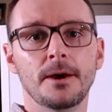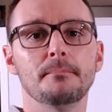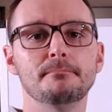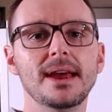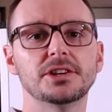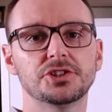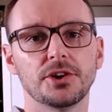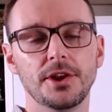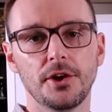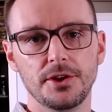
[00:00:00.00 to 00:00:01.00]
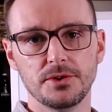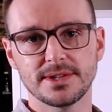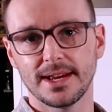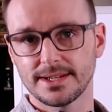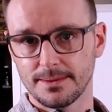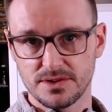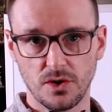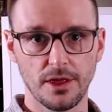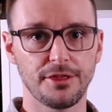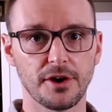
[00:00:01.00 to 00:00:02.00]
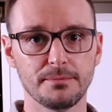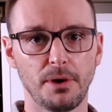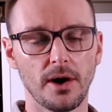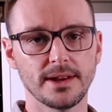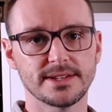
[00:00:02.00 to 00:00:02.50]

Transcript: make sure you're using some sort of third-party